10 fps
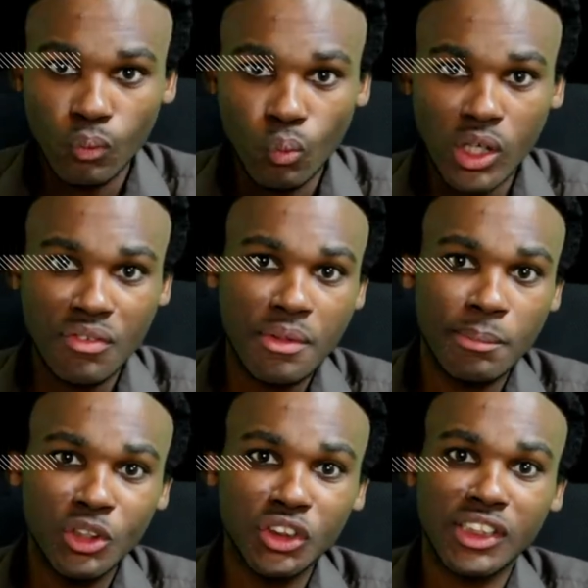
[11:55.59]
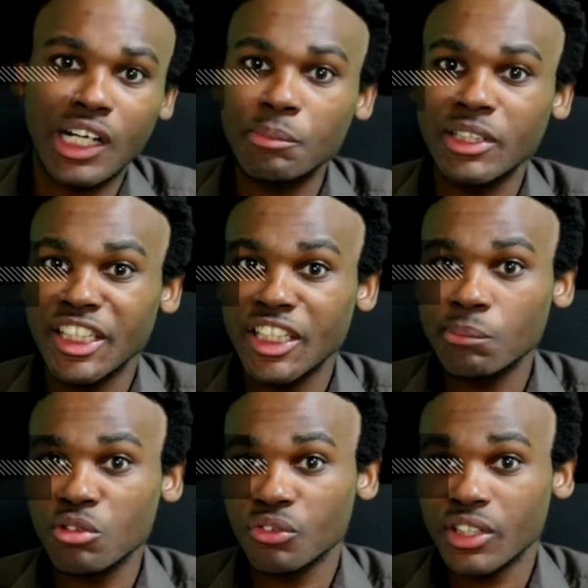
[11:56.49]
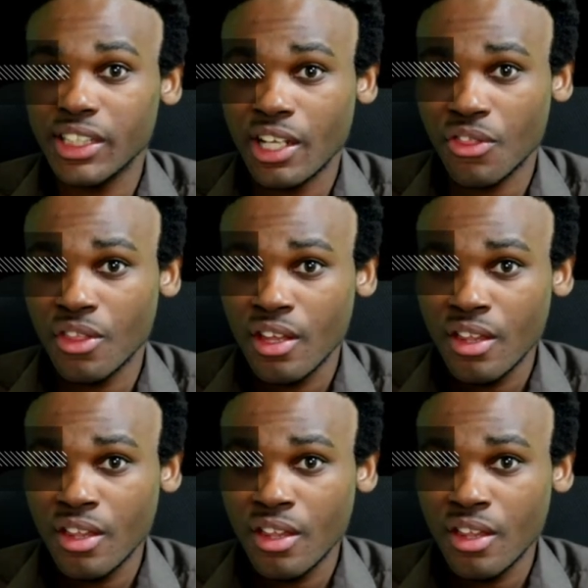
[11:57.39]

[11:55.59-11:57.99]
One of the most common idioms for death,